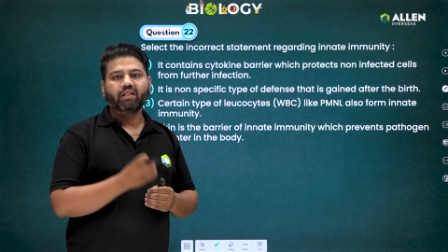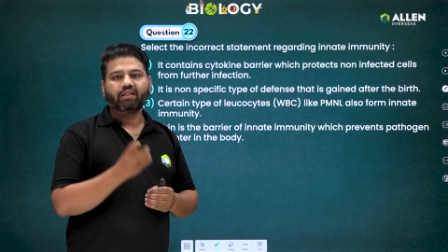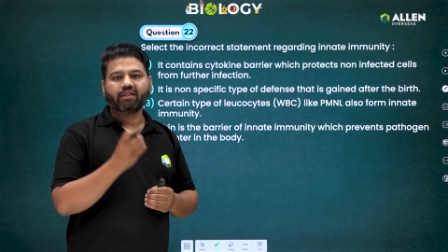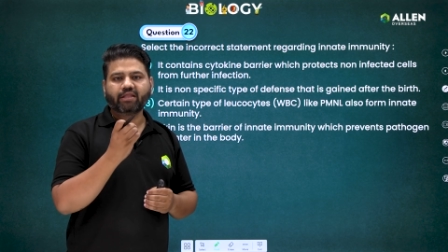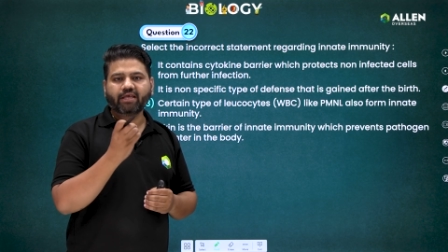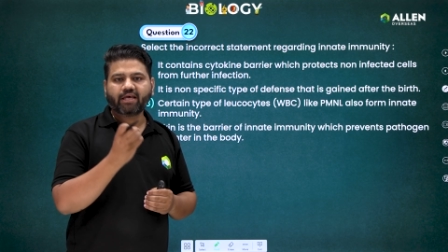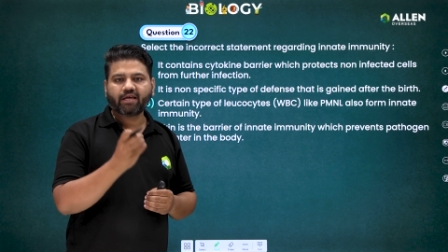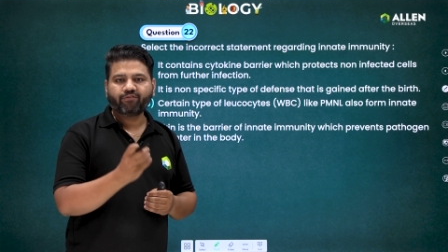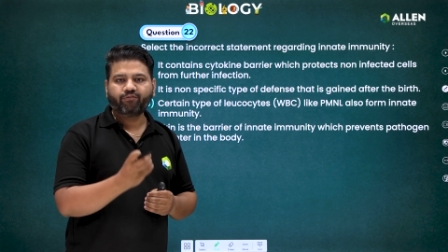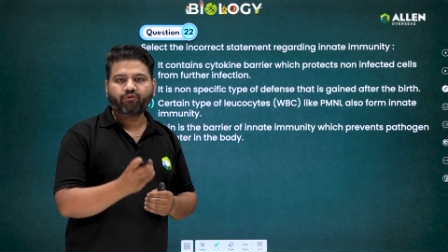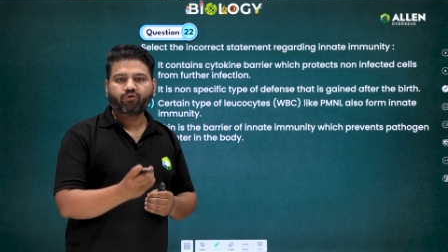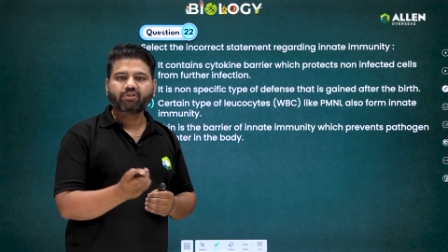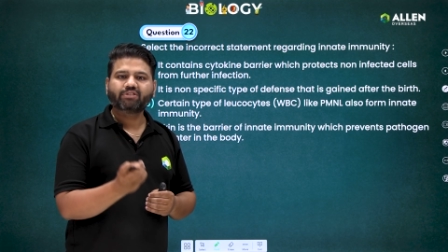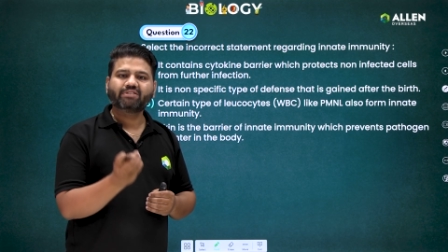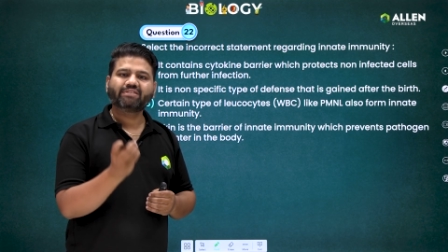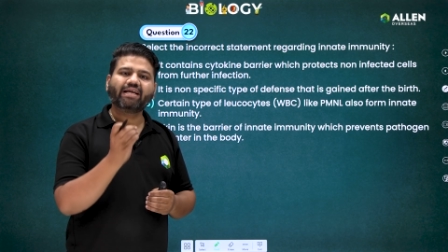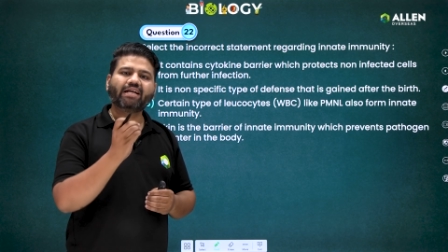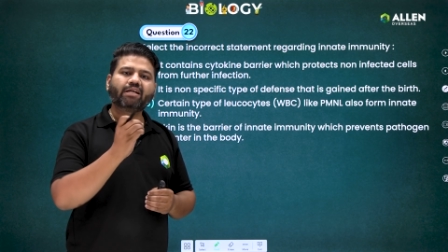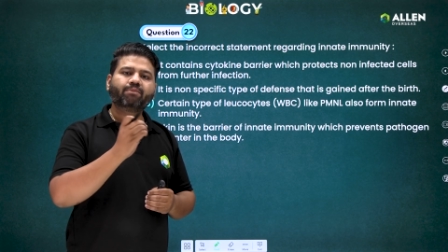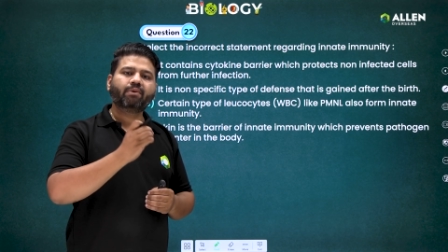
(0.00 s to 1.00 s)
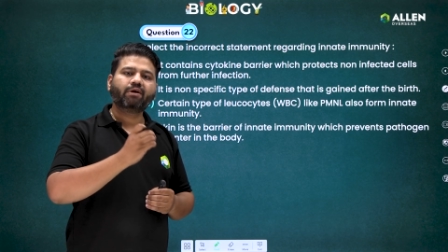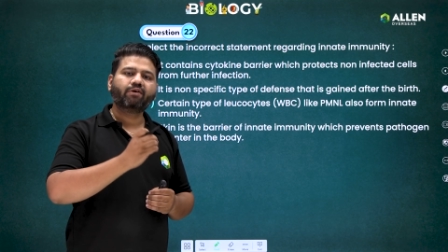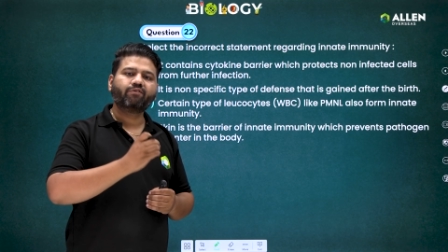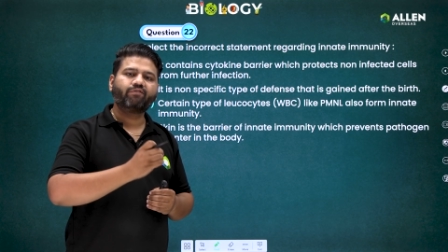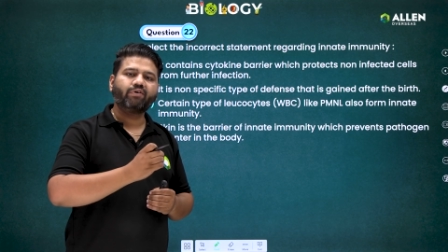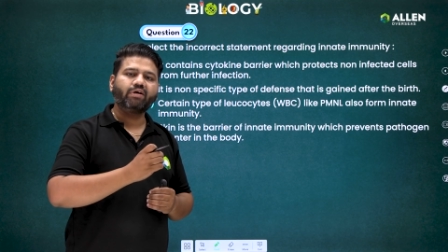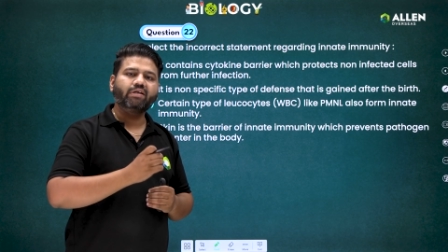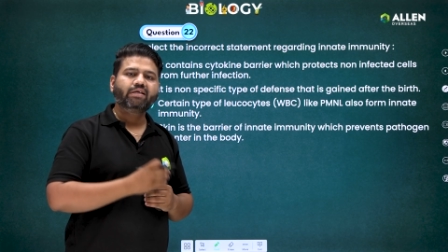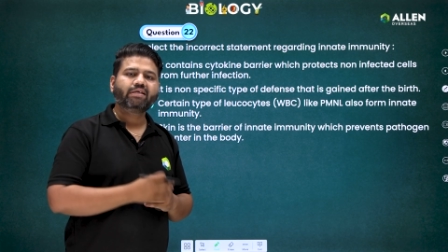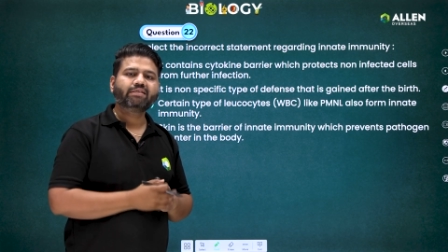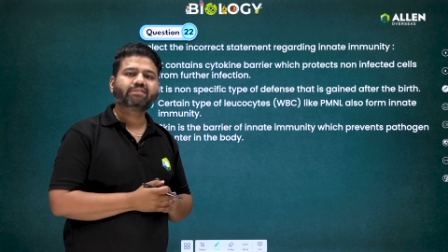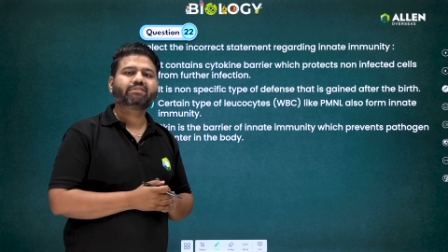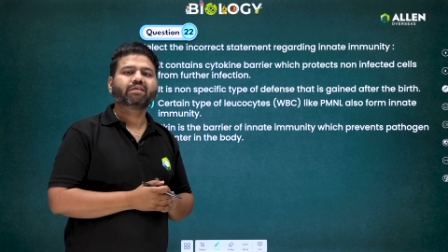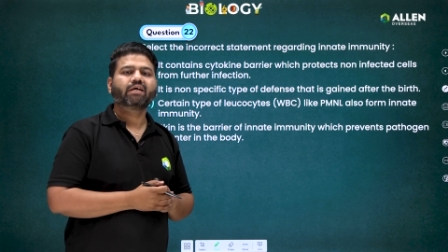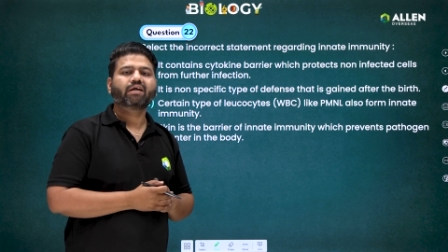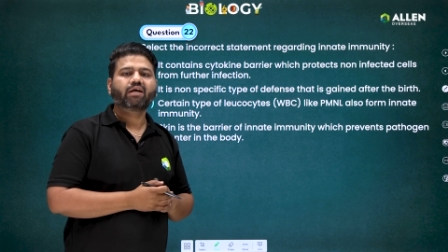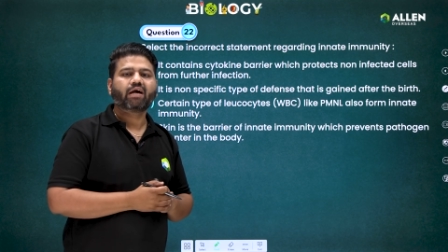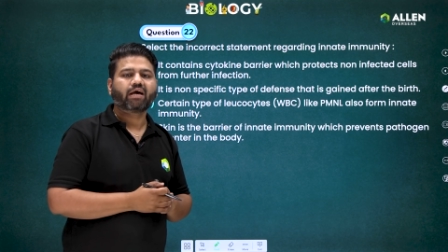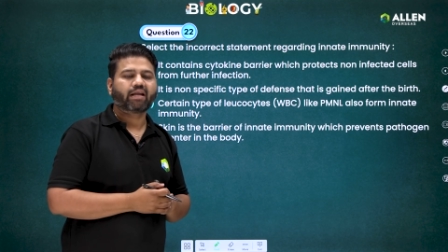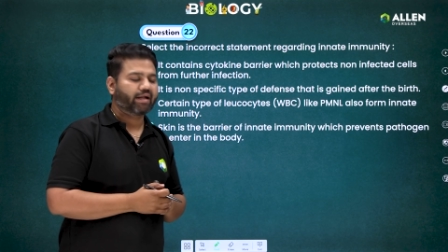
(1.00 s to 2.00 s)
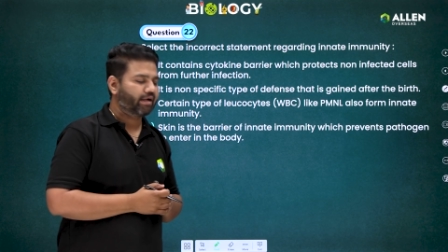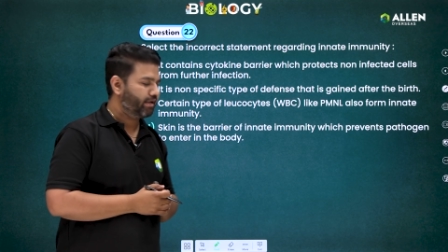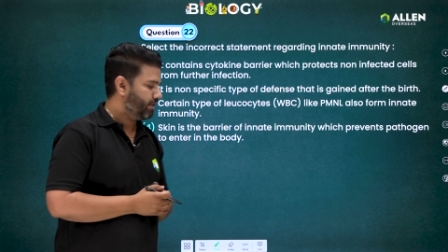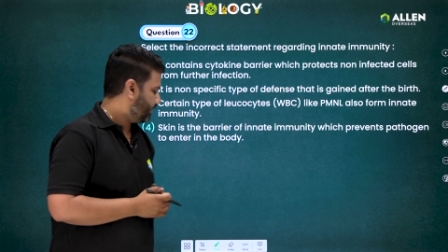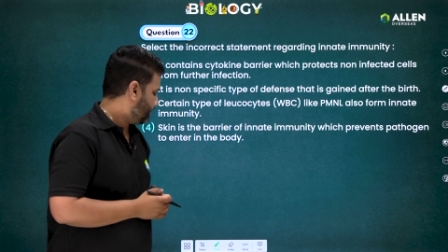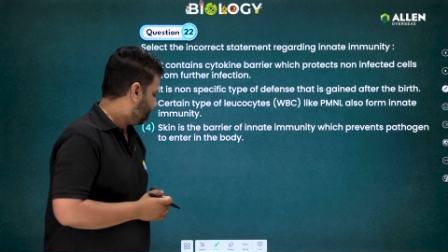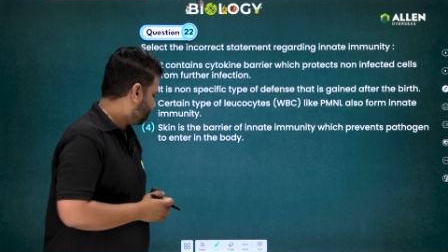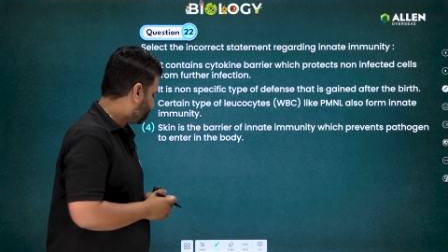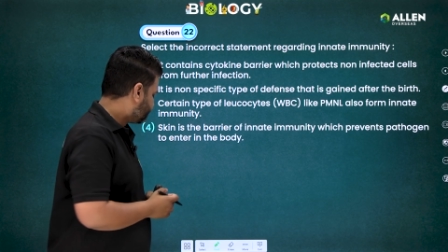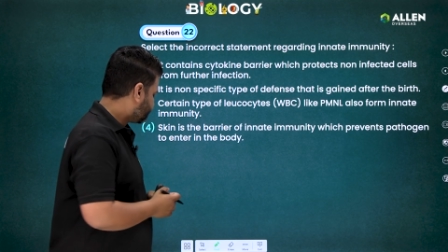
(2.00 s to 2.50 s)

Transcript: Therefore, statement 1 is correct.